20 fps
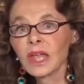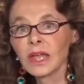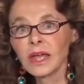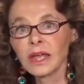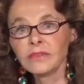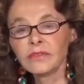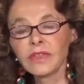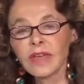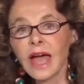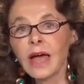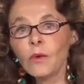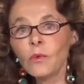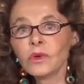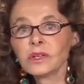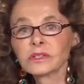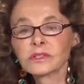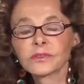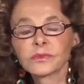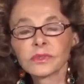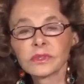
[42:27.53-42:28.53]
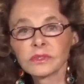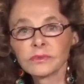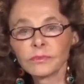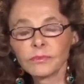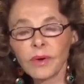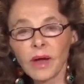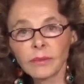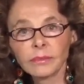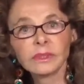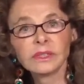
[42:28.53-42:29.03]
And that was
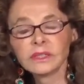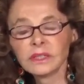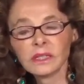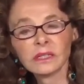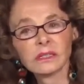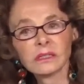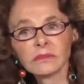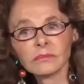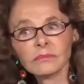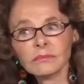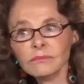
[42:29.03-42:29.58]
probably the